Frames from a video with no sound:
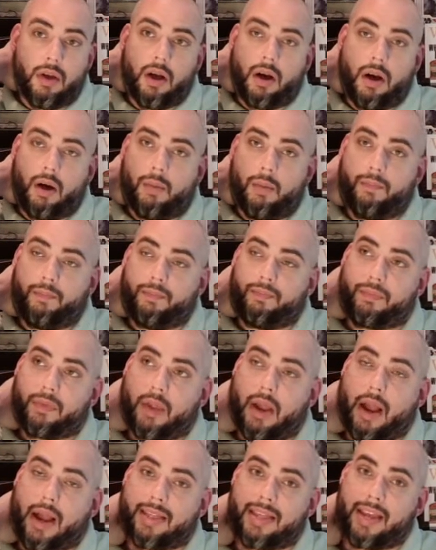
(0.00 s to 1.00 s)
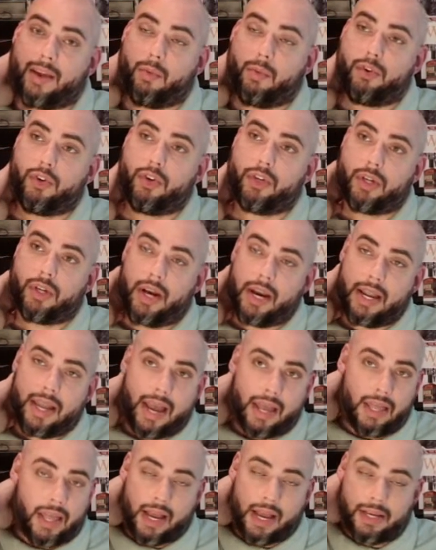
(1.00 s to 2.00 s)
Um, I think we're just going to
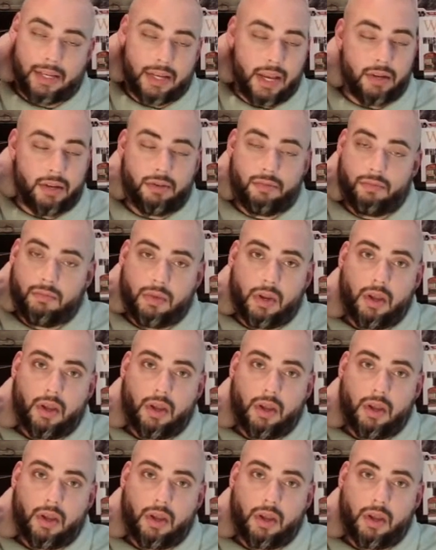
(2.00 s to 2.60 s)
get, like I said,